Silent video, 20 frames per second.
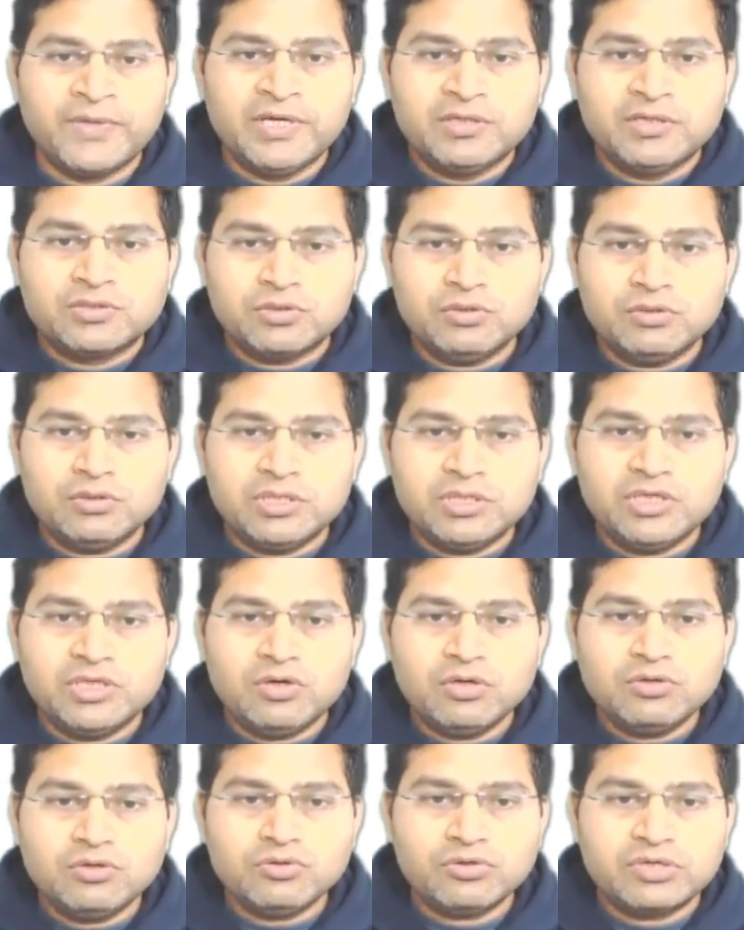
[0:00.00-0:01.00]
So in
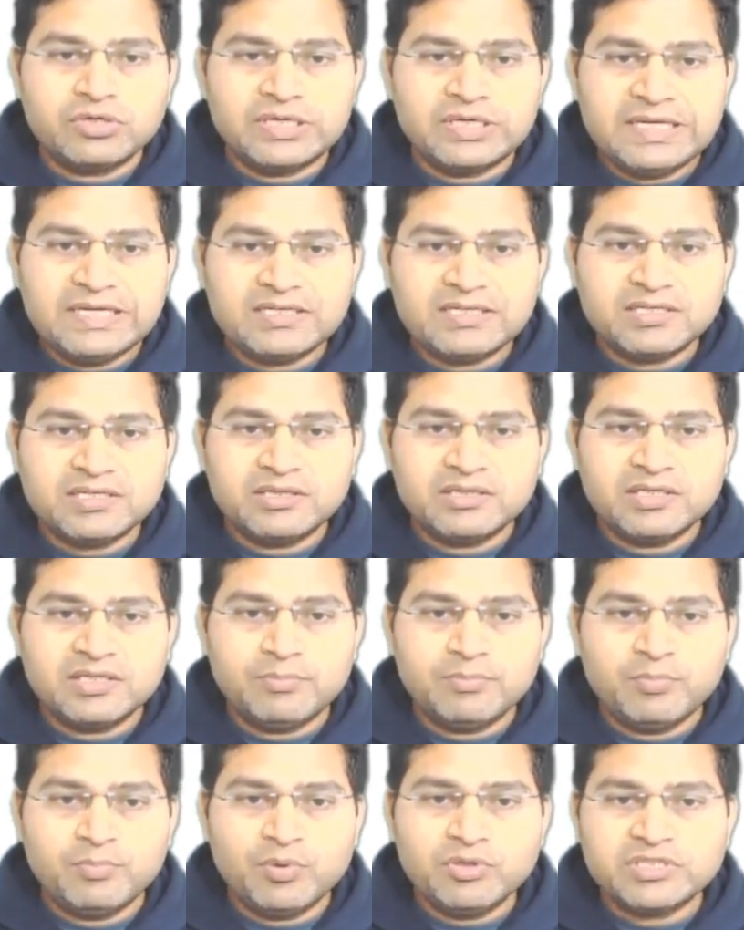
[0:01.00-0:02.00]
order to create the
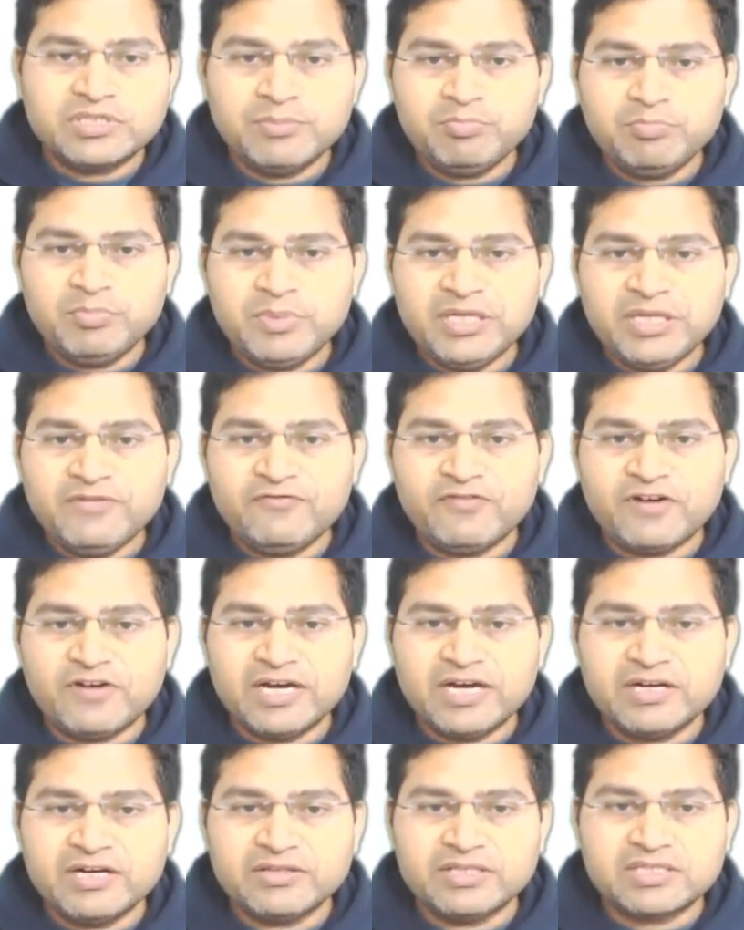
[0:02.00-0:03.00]
report simply
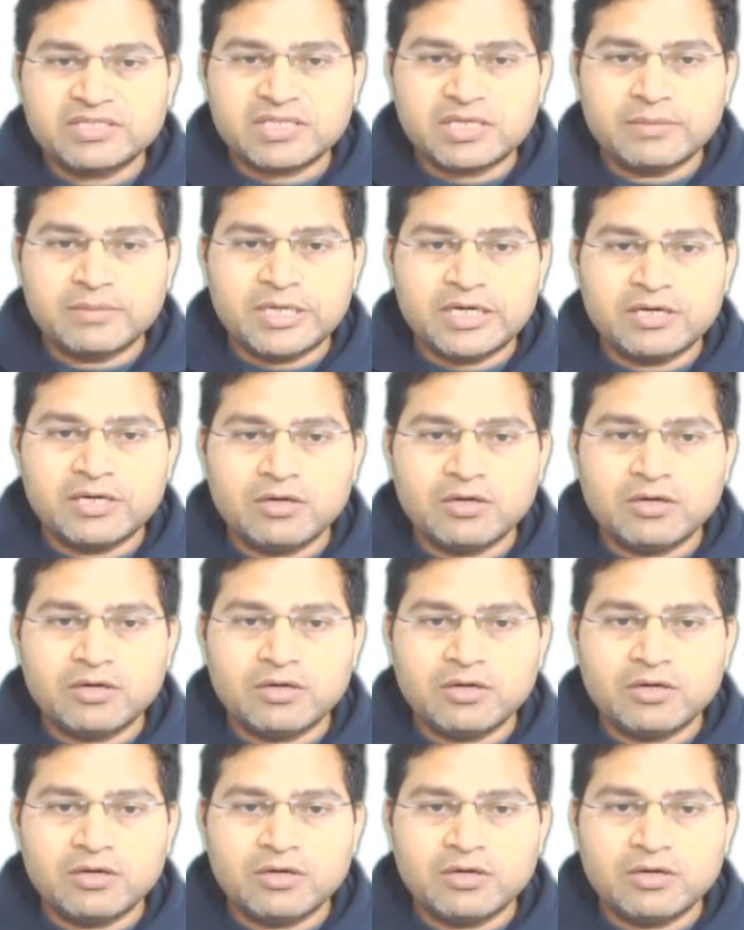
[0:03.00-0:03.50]
fire this command